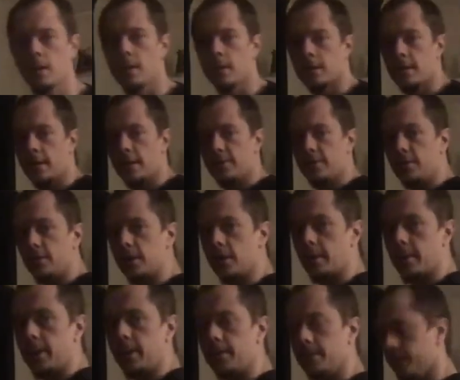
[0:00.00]
Okay, so you come
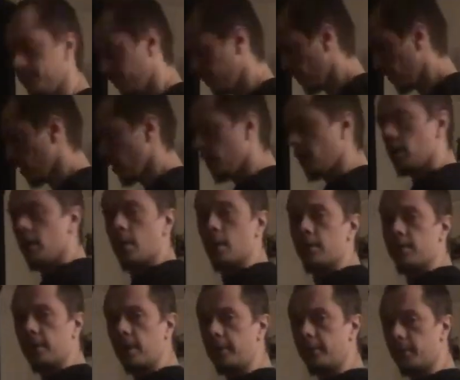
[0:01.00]
in.
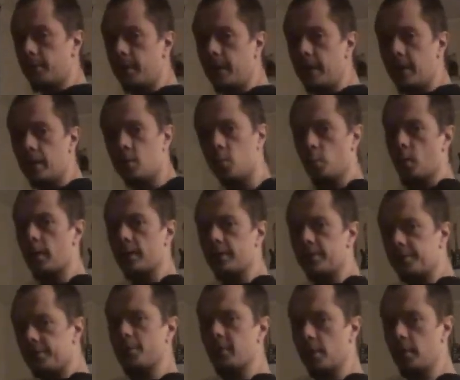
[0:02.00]
So from here, 1,
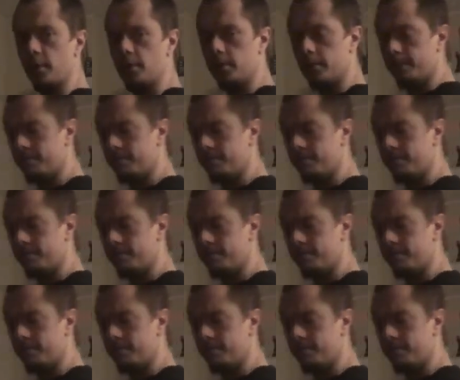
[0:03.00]
2,